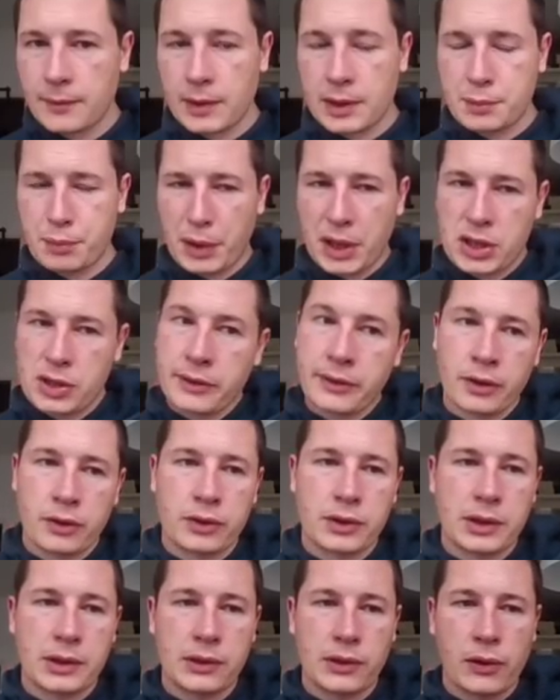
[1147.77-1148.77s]
especially
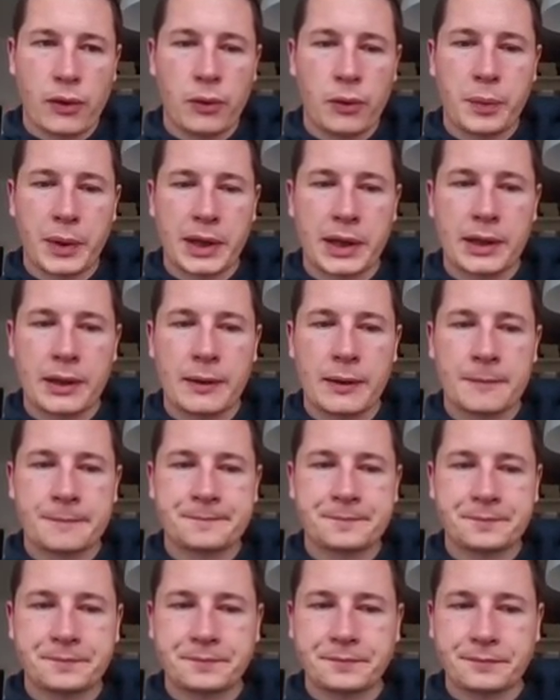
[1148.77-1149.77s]
not in the opening
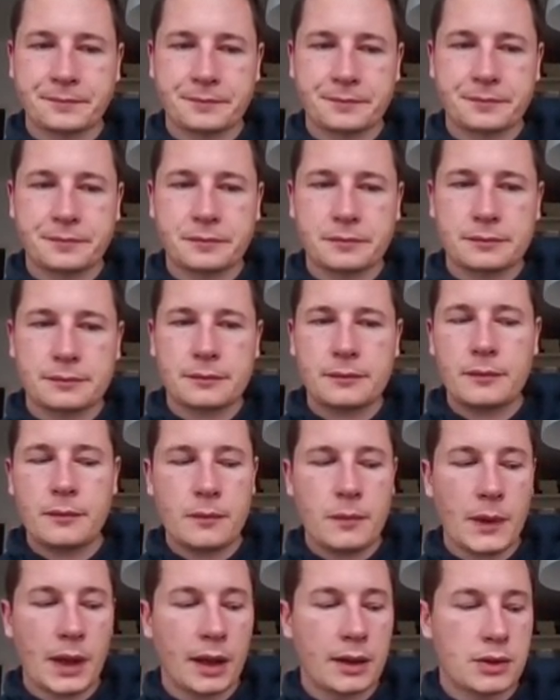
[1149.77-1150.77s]

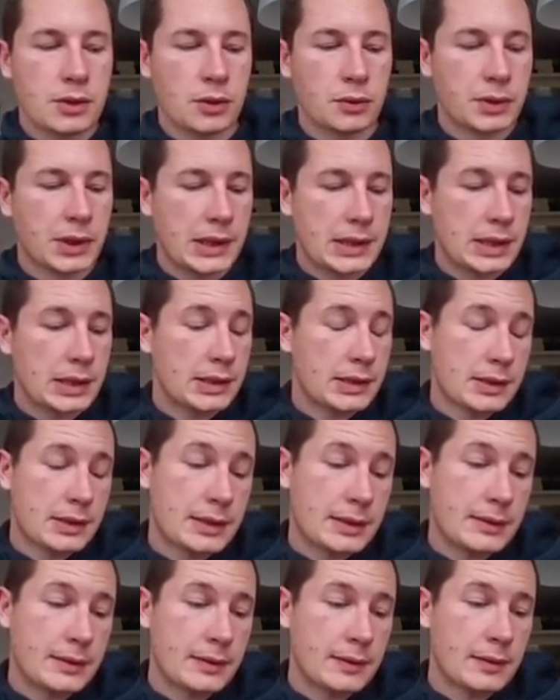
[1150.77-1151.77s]
so this
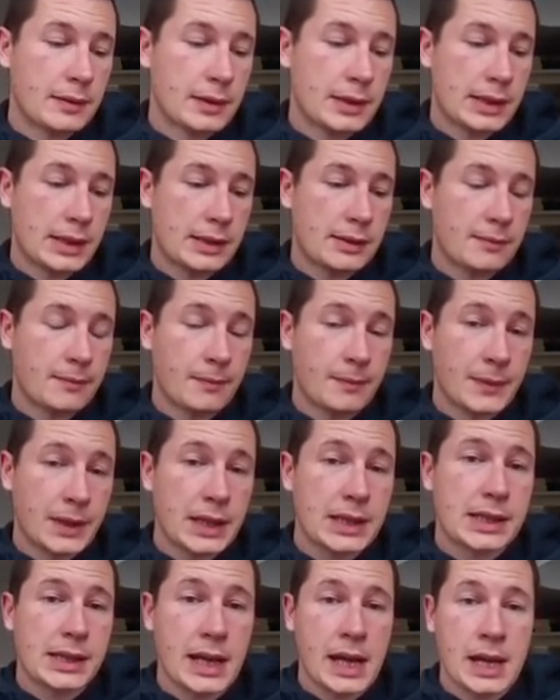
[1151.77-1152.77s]
is
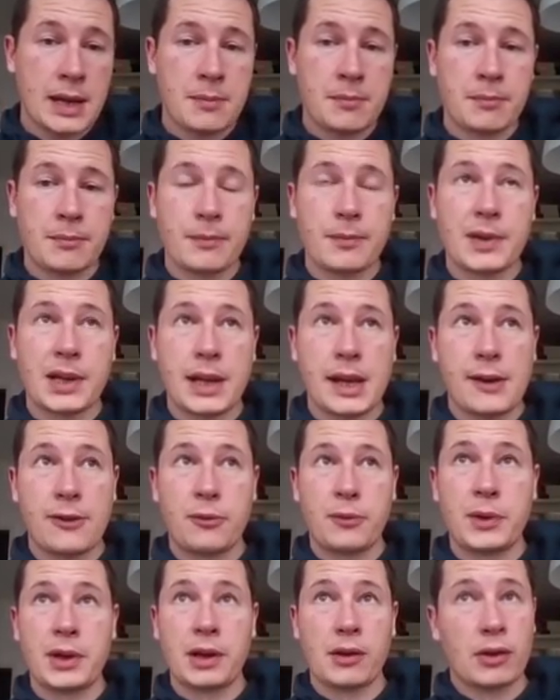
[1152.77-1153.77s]
this game gave
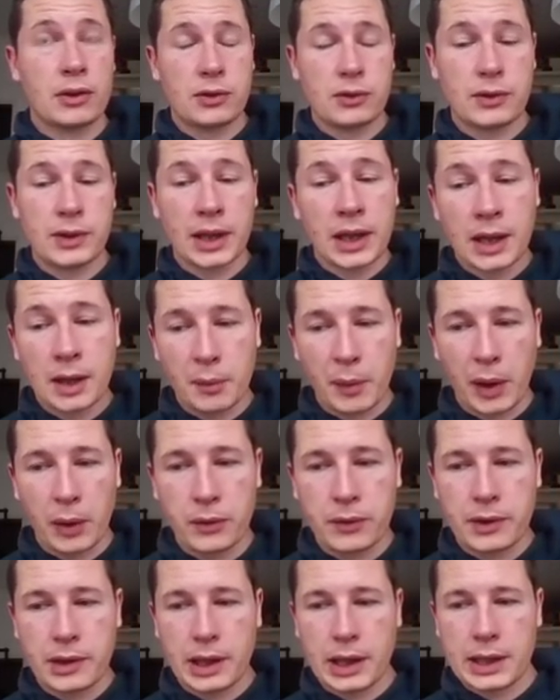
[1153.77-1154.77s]
me a lot to think about
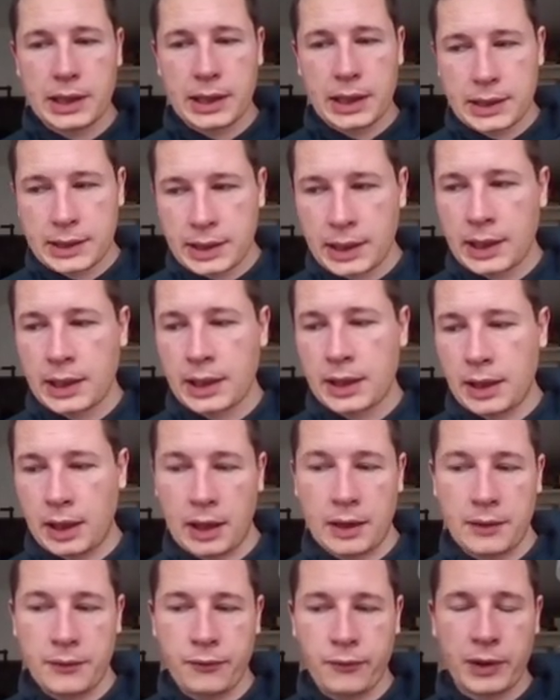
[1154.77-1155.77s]
and i think
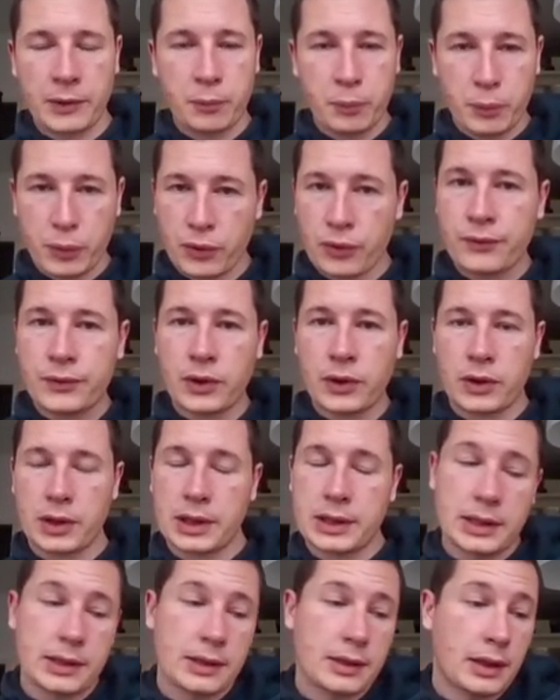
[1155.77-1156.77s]
i've improved on
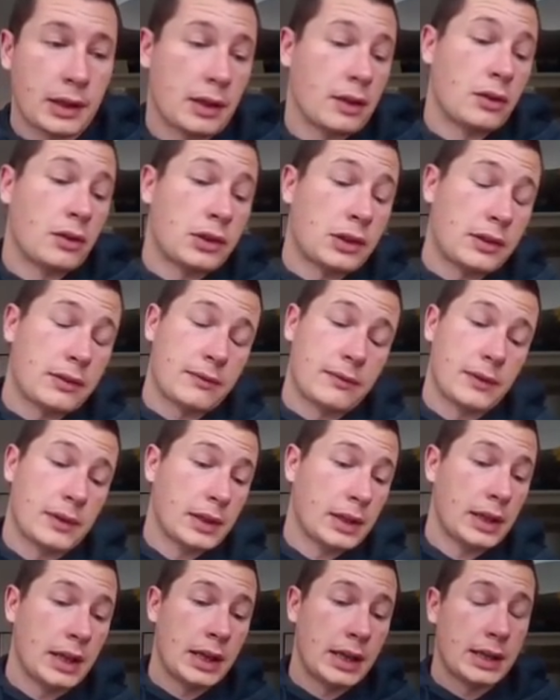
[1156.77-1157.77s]
it a lot
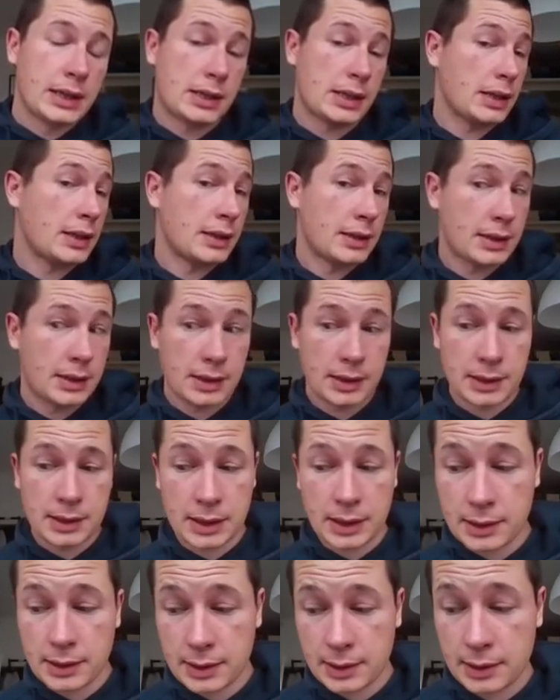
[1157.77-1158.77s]
since
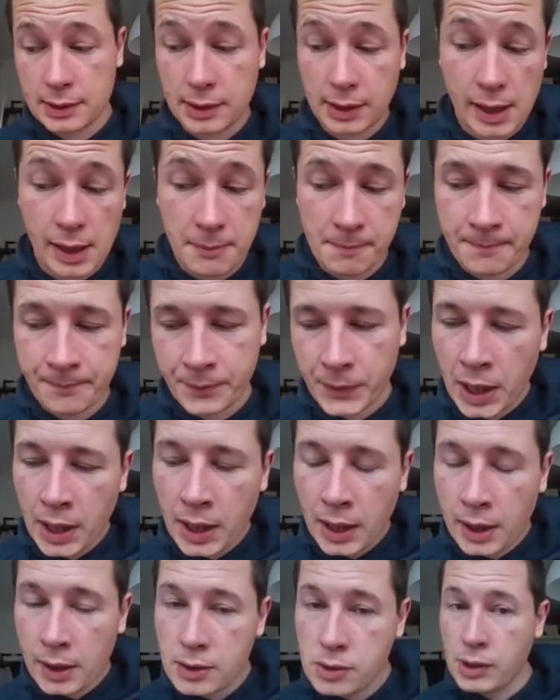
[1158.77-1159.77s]
since the game
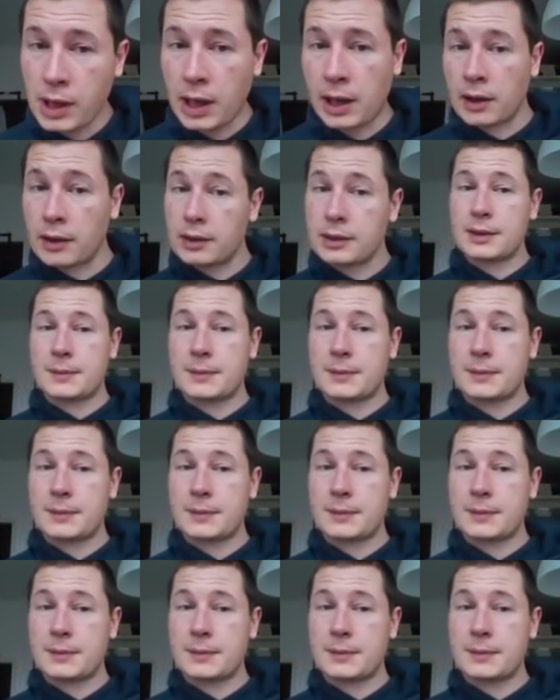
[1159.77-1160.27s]
so yeah uh,